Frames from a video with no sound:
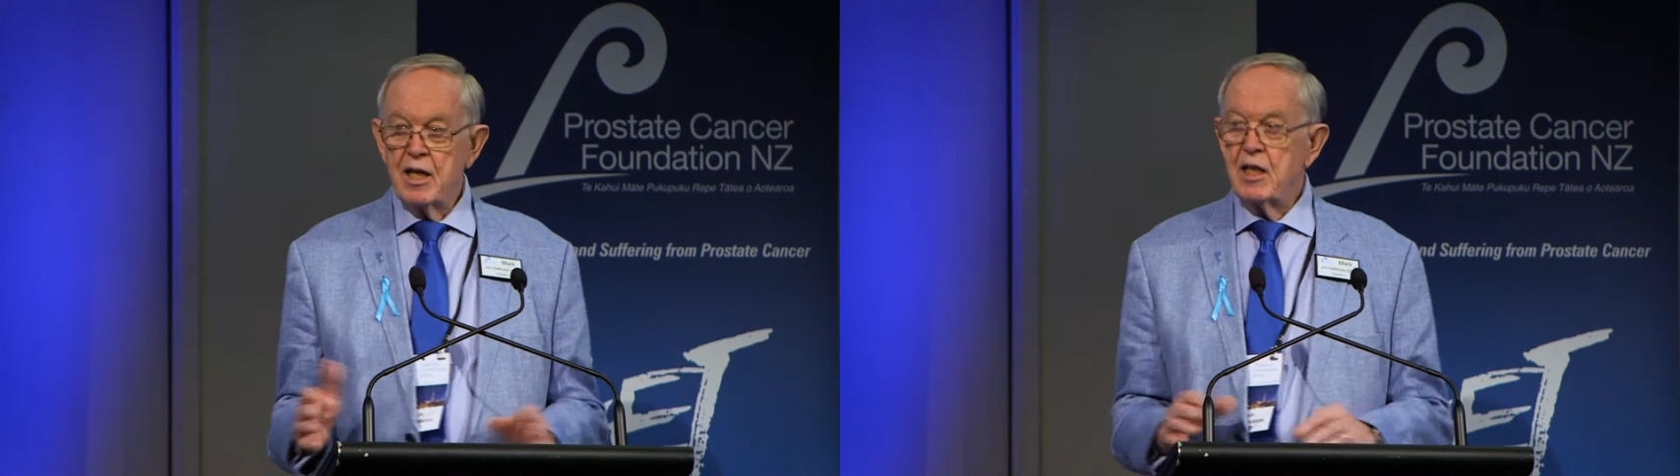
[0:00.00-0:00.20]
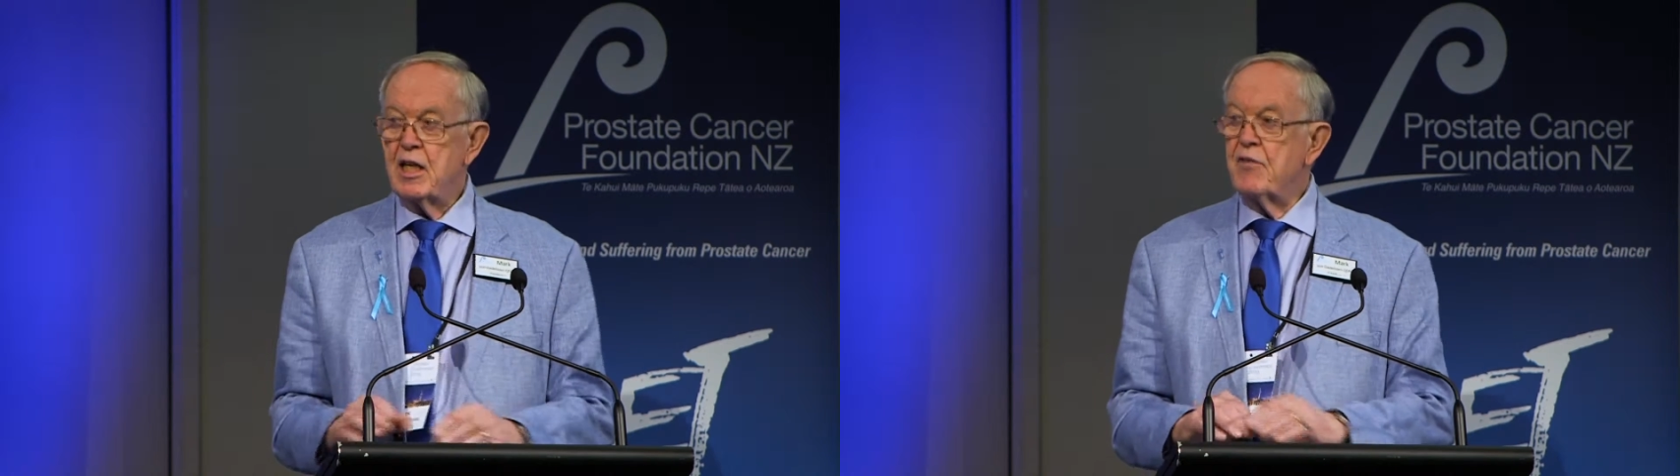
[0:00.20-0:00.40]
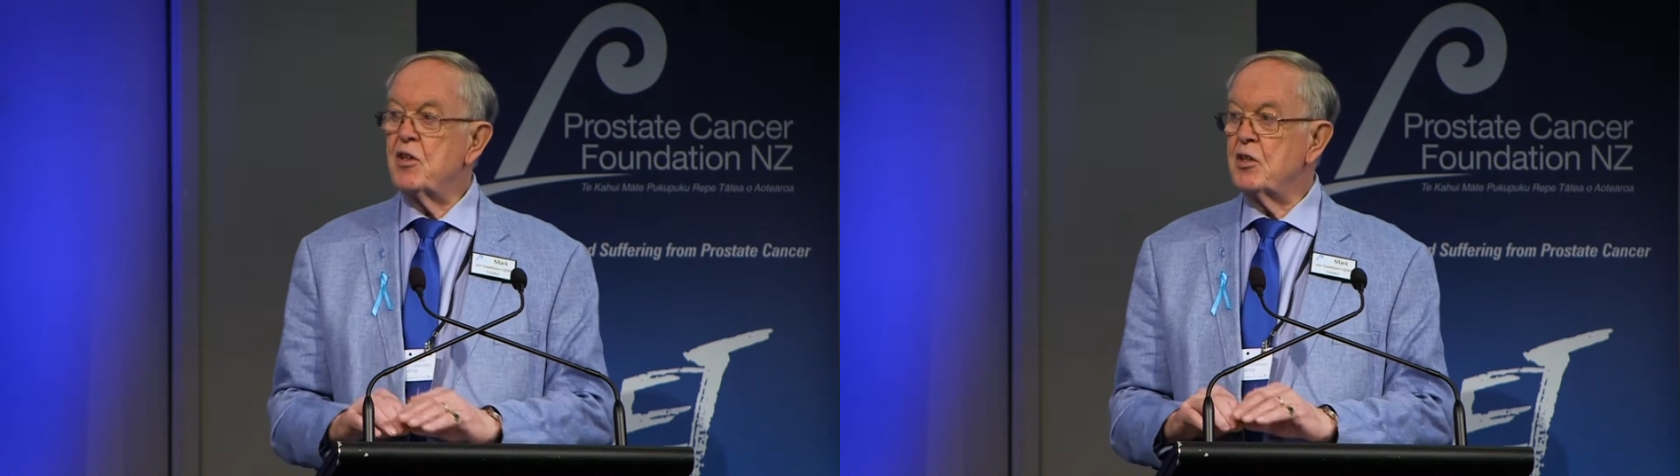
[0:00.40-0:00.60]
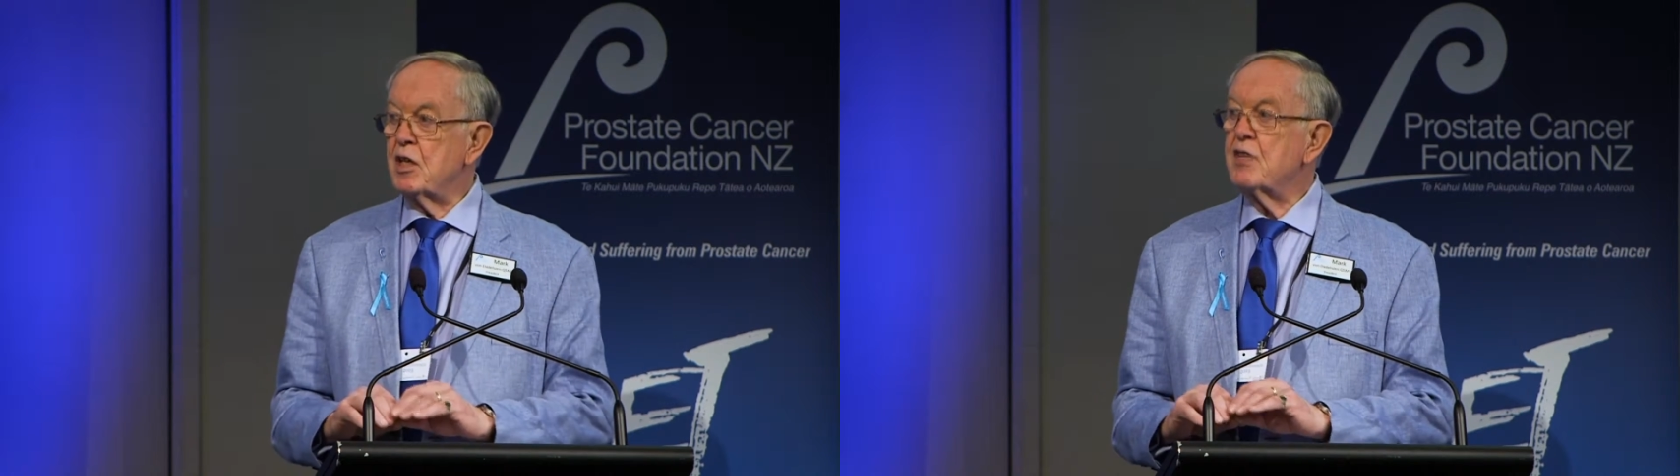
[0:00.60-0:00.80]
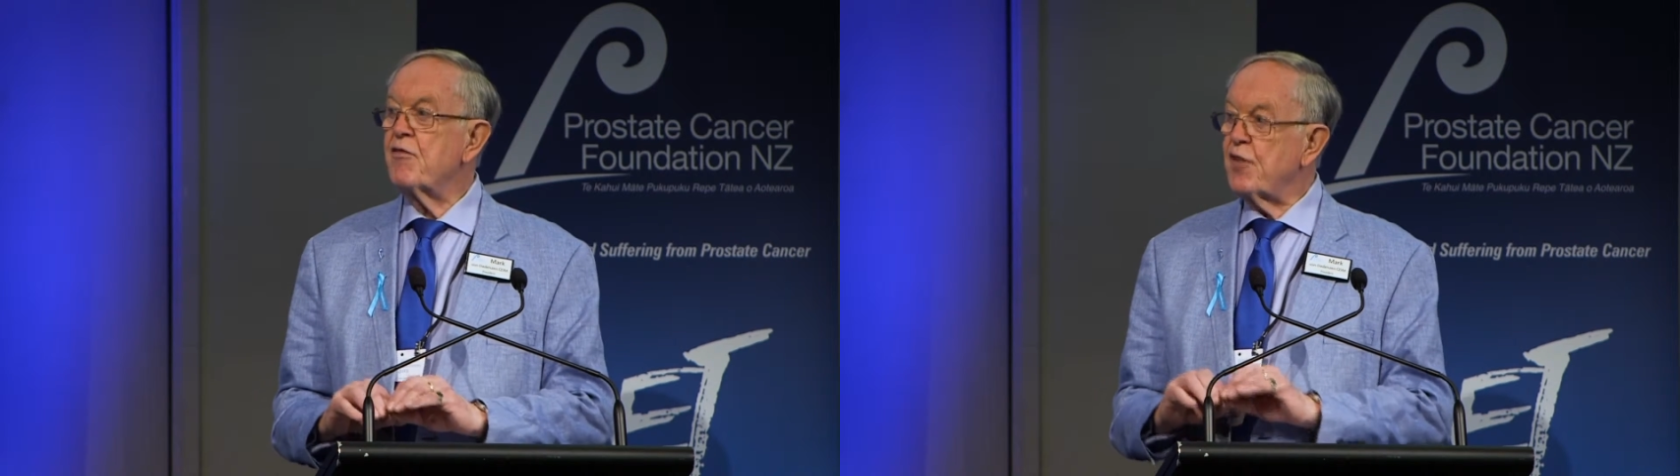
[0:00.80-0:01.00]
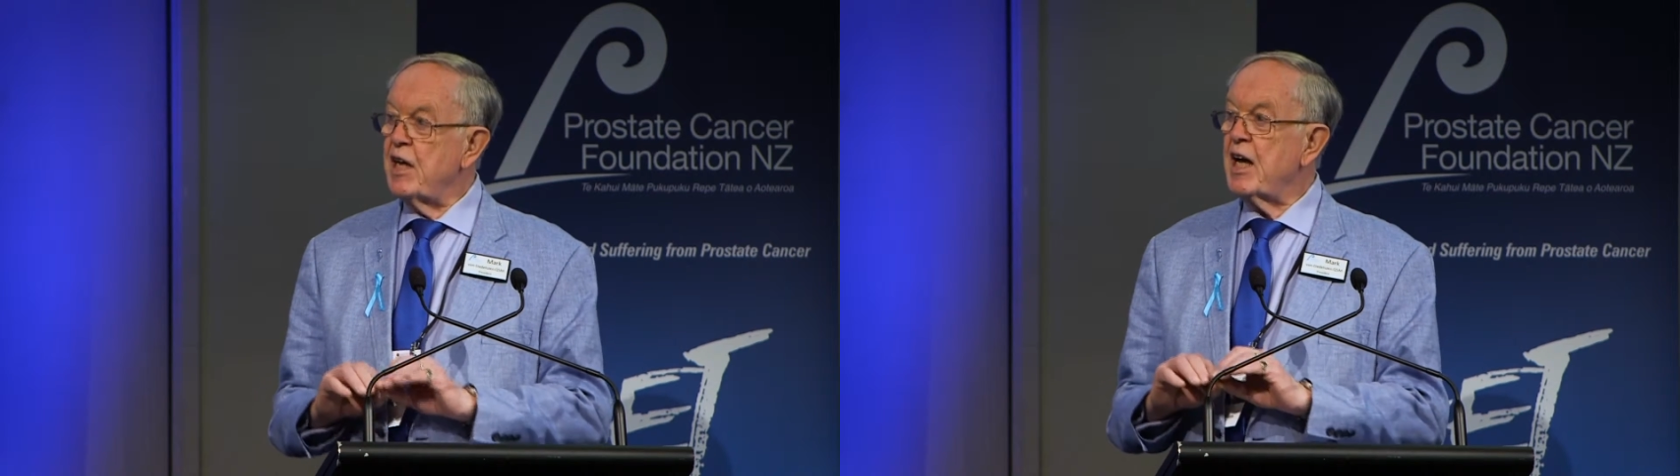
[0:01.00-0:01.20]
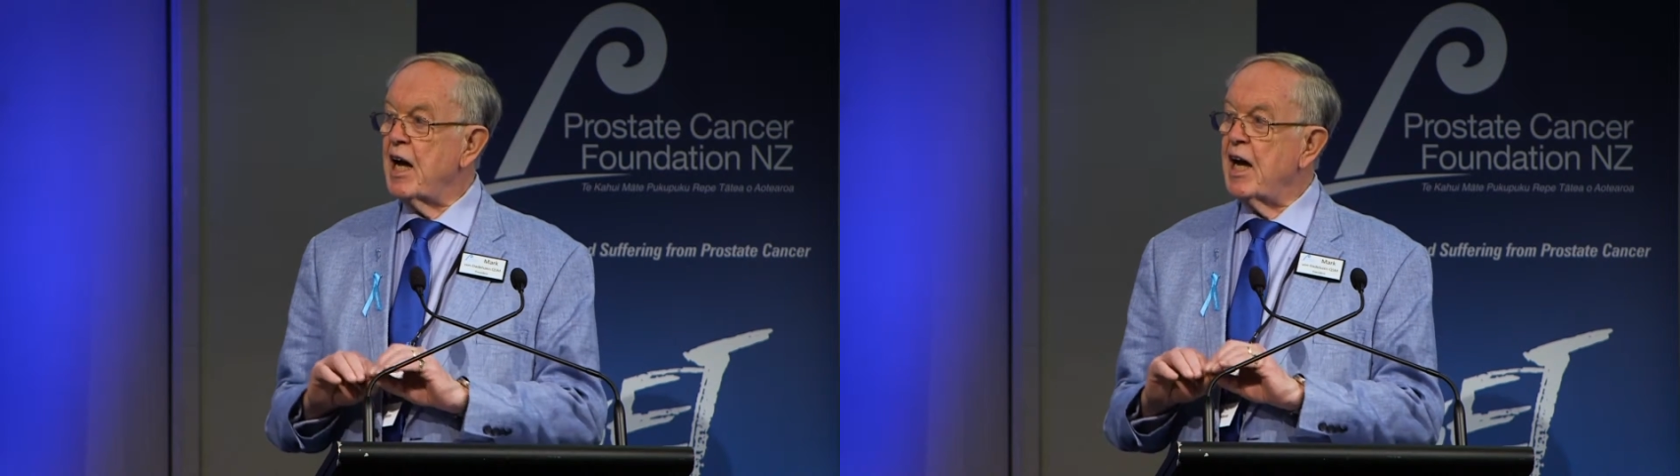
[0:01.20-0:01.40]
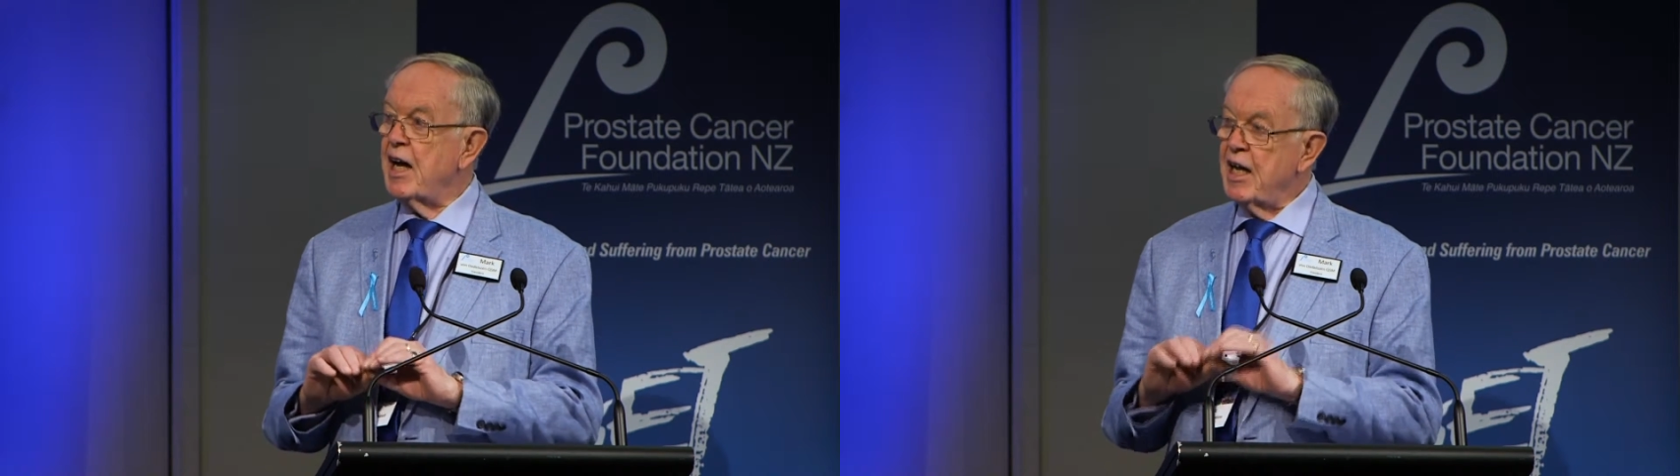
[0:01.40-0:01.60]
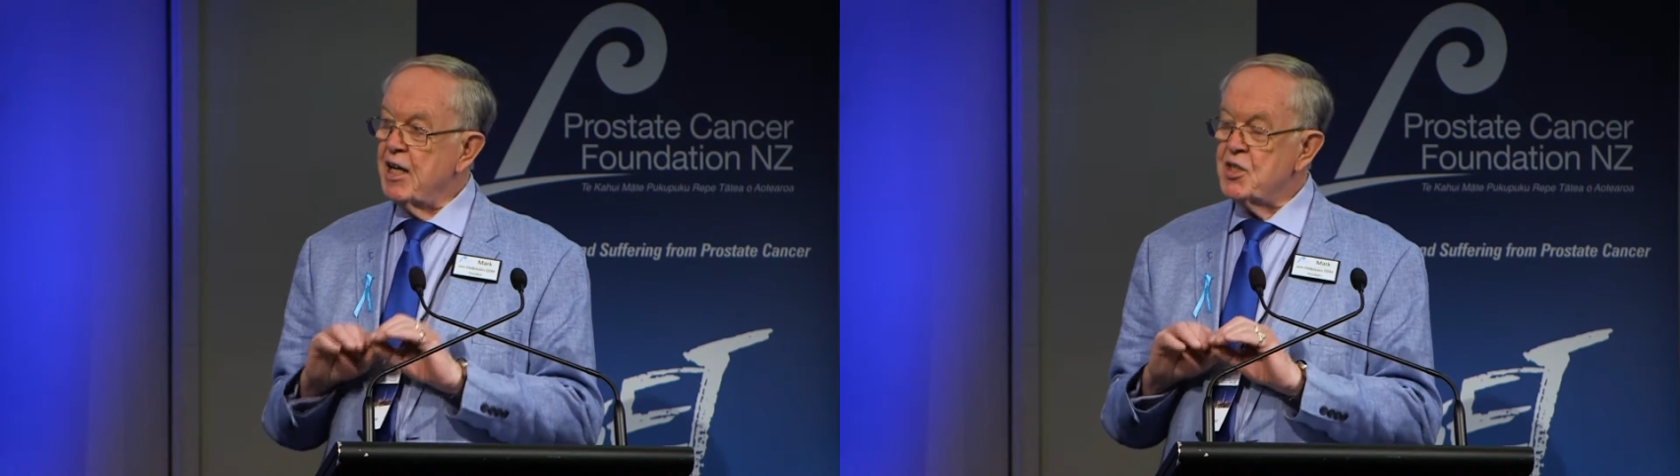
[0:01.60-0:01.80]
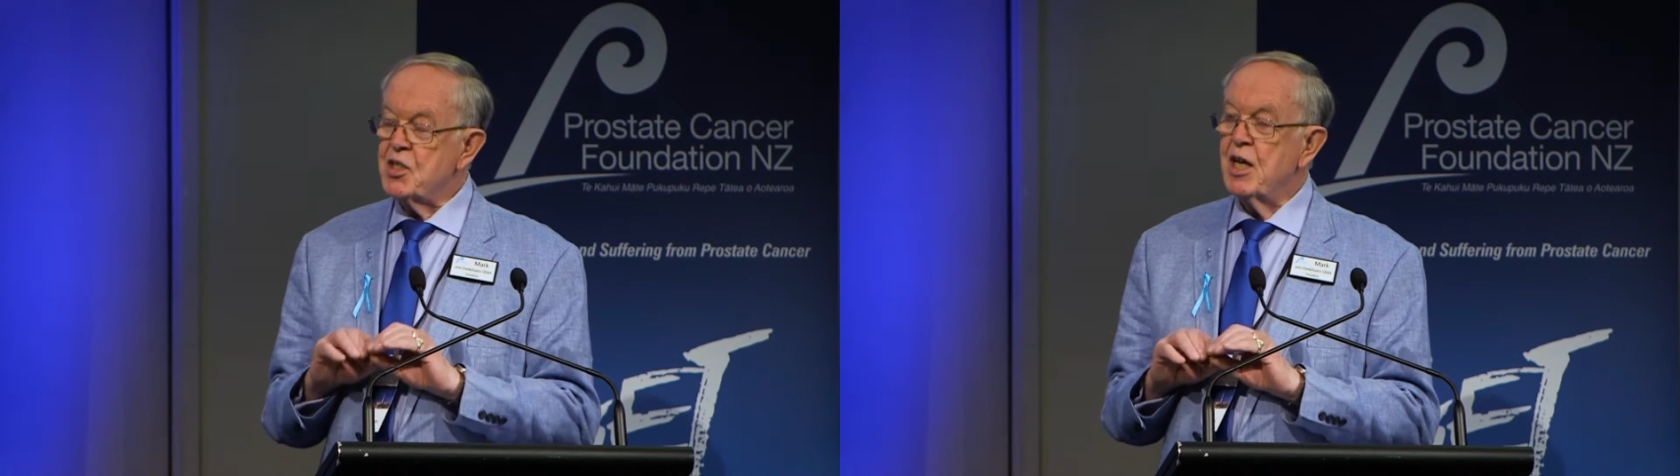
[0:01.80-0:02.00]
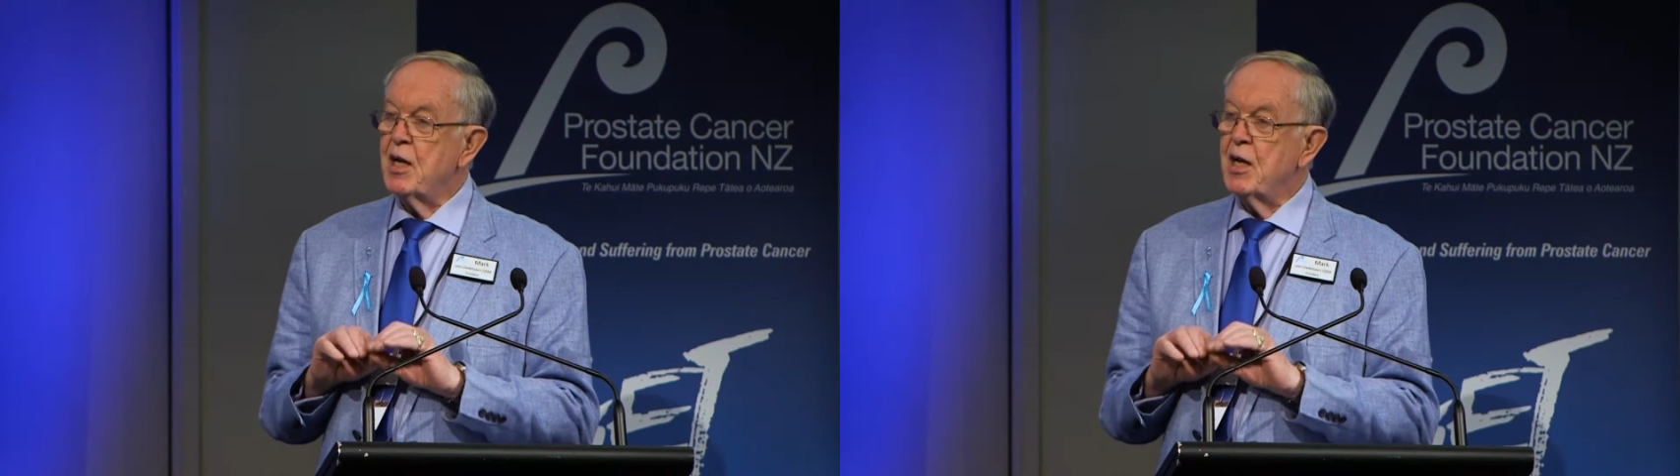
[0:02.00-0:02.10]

that even if they are as